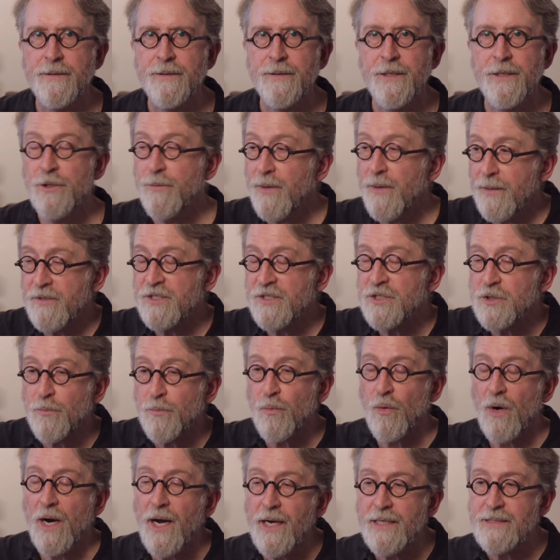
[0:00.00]
And you may be
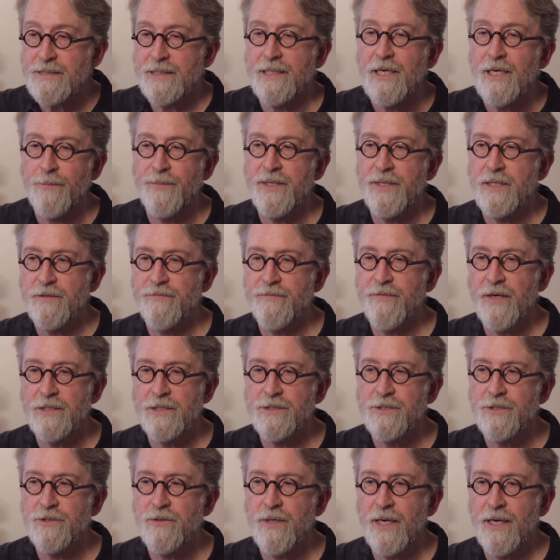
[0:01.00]
surprised at how many
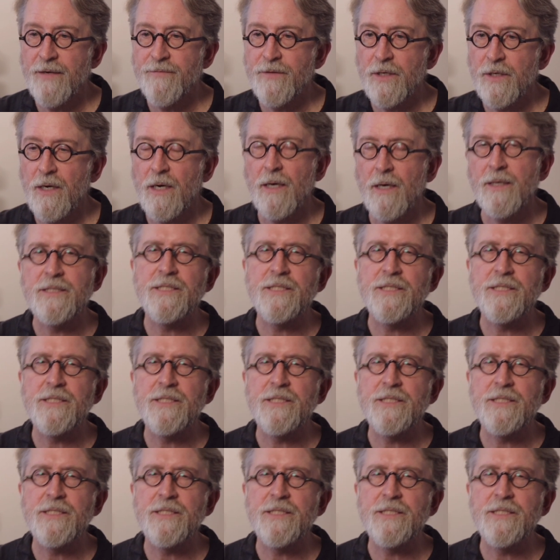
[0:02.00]
devices you have that are,